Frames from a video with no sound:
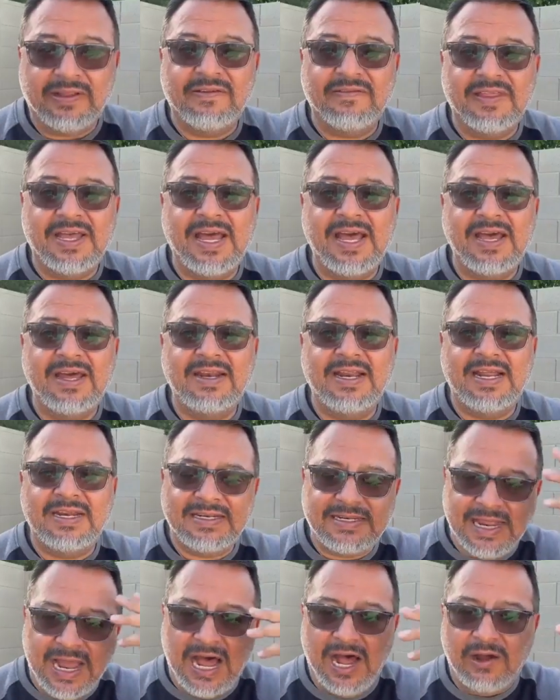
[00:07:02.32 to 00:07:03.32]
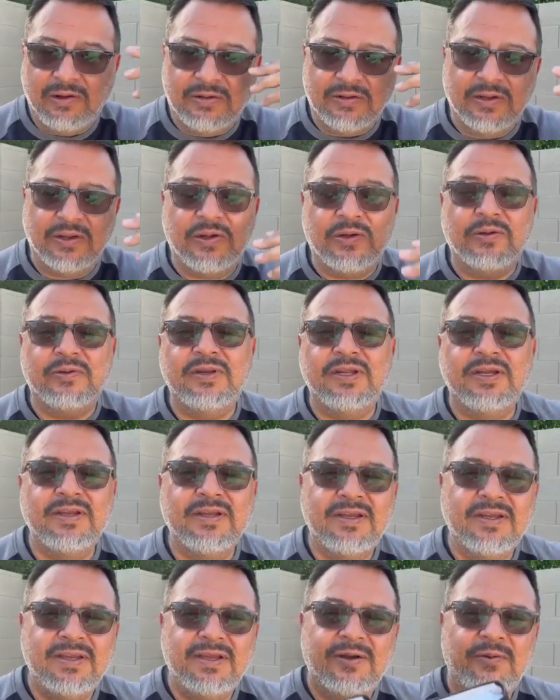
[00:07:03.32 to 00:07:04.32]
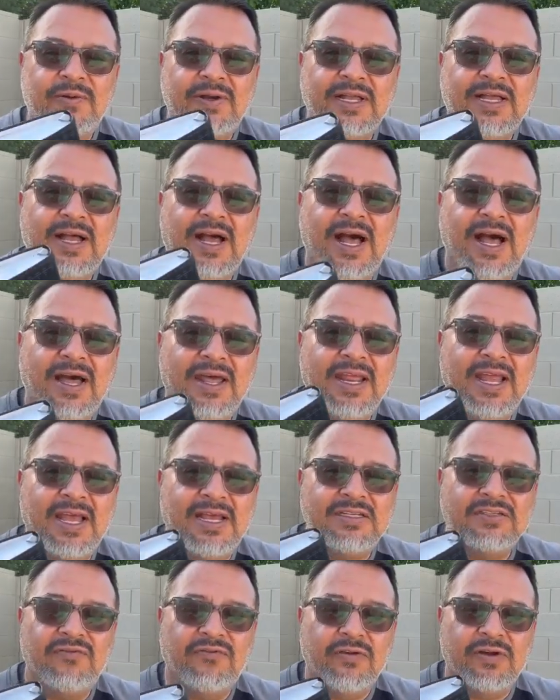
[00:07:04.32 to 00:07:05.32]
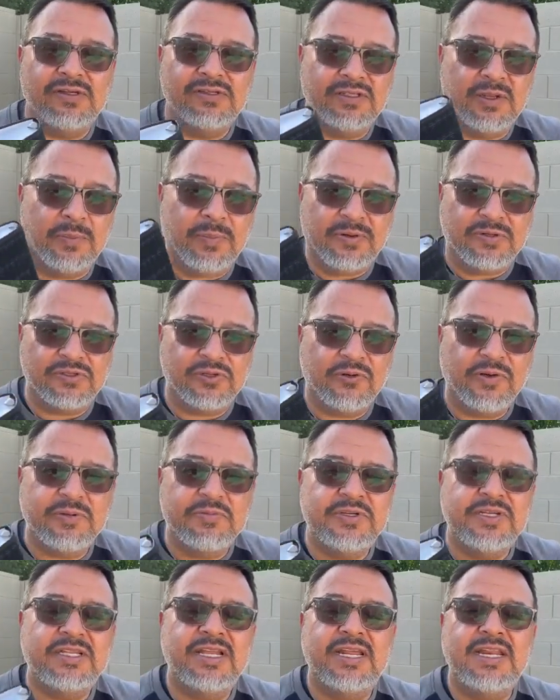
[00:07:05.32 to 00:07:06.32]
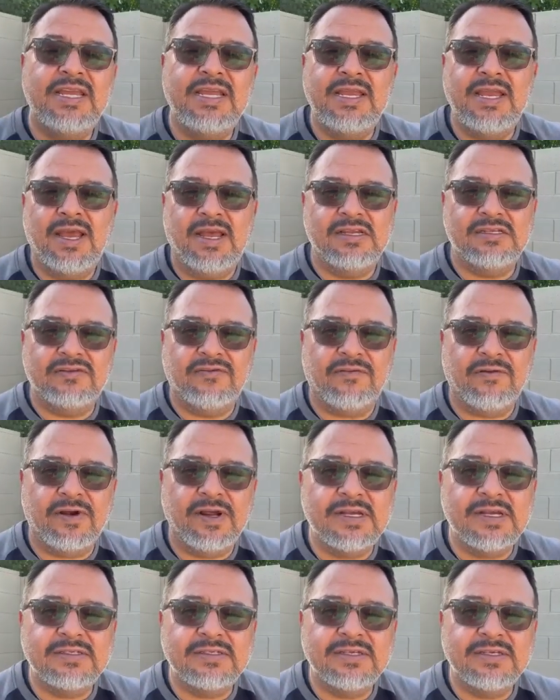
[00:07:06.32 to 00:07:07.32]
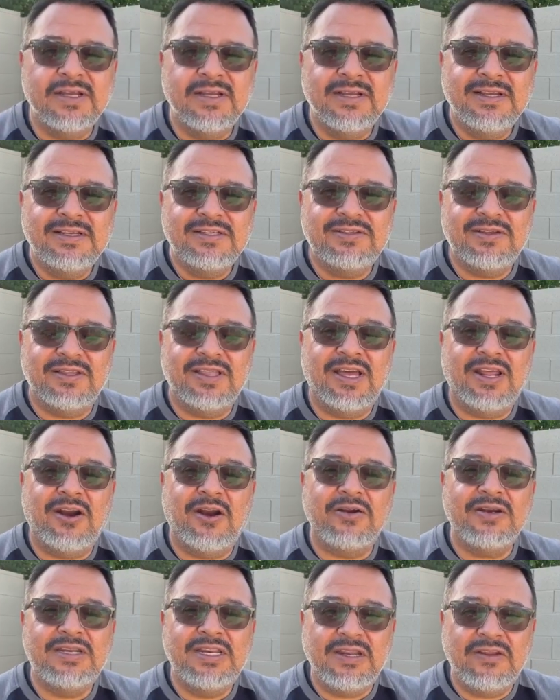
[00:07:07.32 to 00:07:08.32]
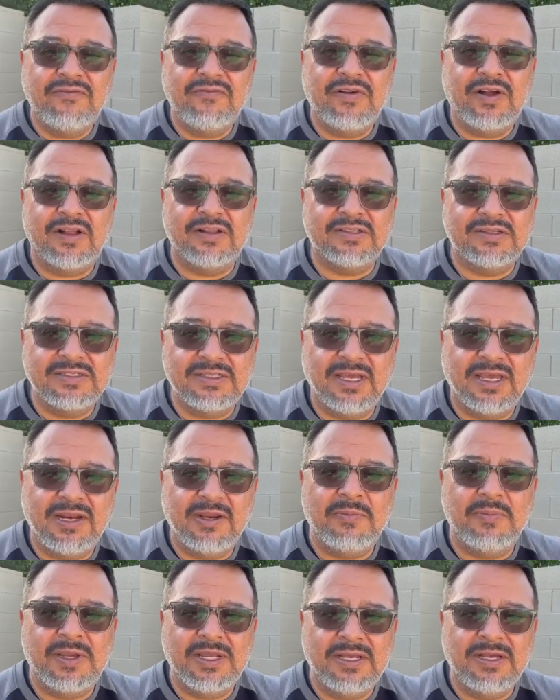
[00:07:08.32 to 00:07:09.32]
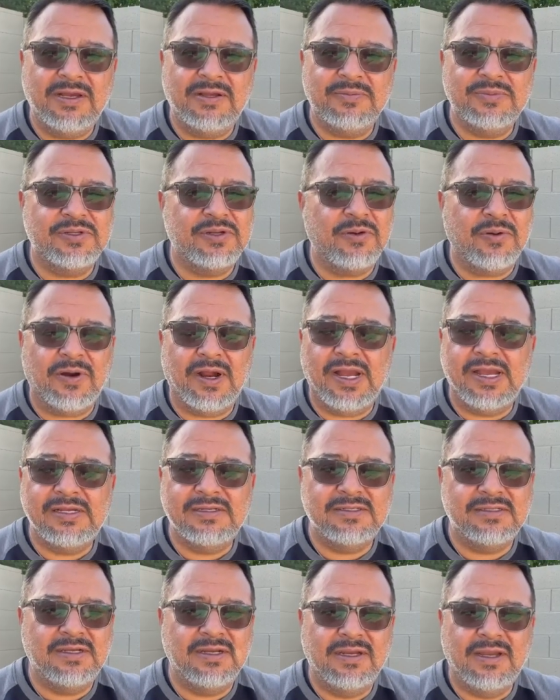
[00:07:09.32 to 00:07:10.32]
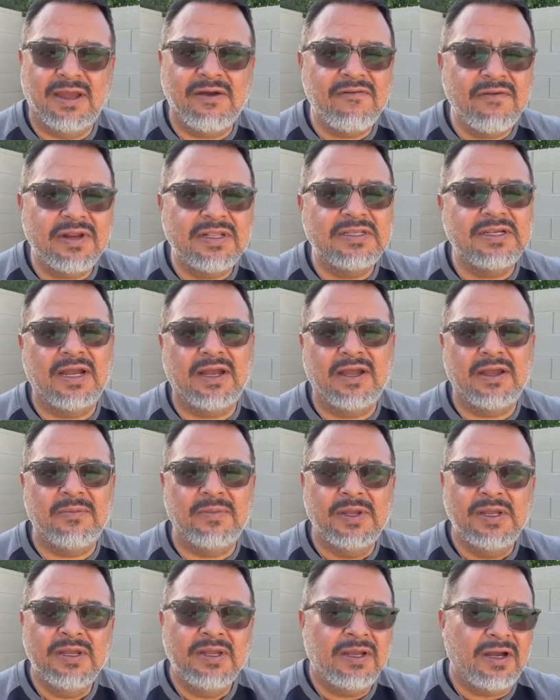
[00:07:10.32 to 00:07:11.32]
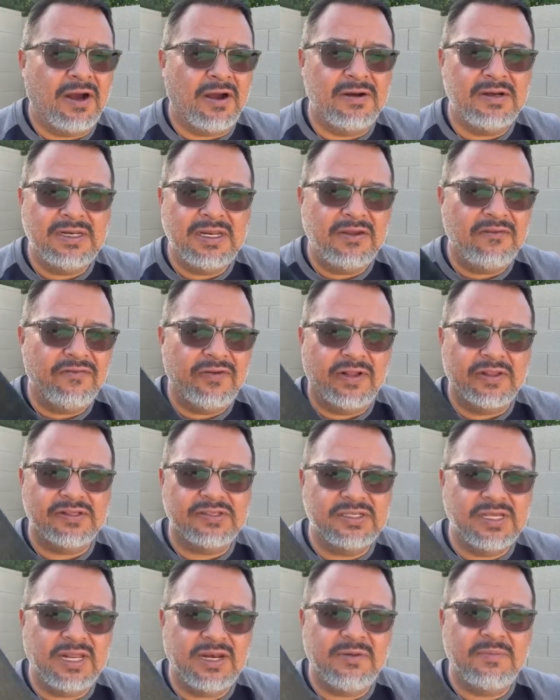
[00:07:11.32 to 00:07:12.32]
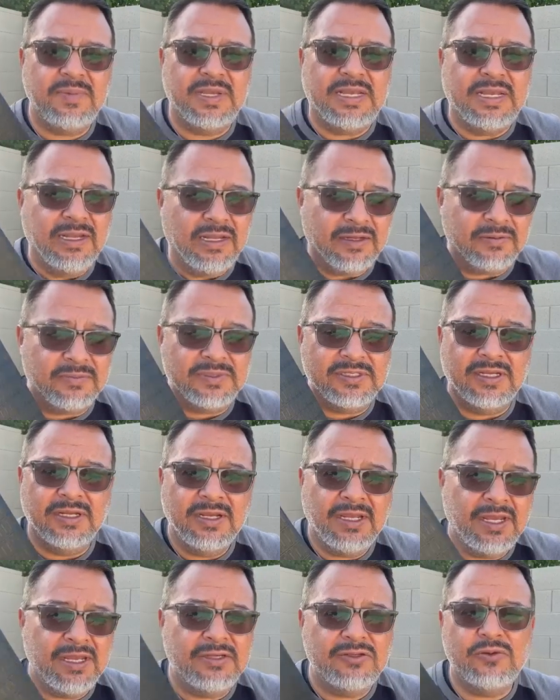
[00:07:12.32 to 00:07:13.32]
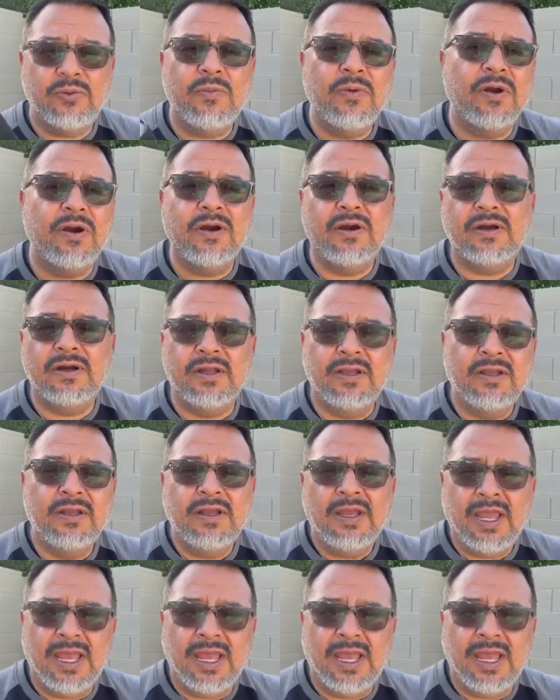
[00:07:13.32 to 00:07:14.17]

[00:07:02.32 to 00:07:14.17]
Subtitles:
all of that and download what God has for us, the prescription that he has for us, so that our default setting becomes Christ every time. Our default setting becomes his word.